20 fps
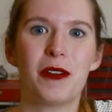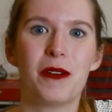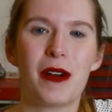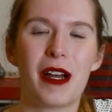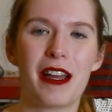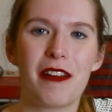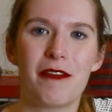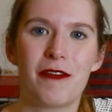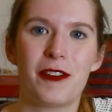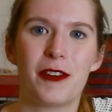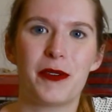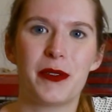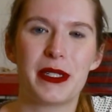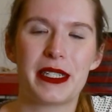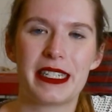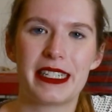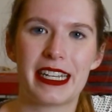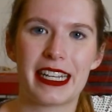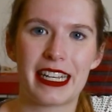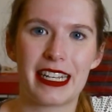iPhone the
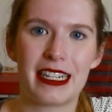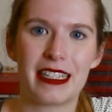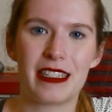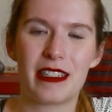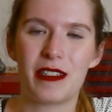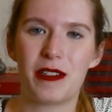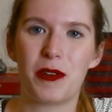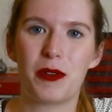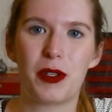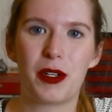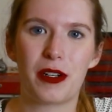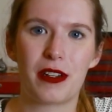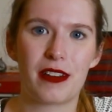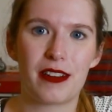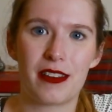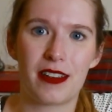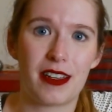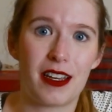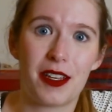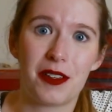second it's no longer
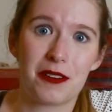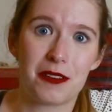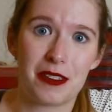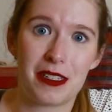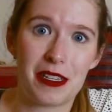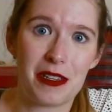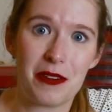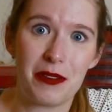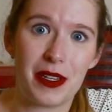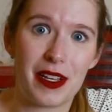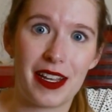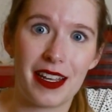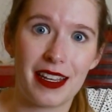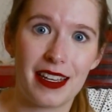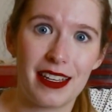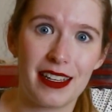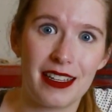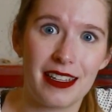the color that you like.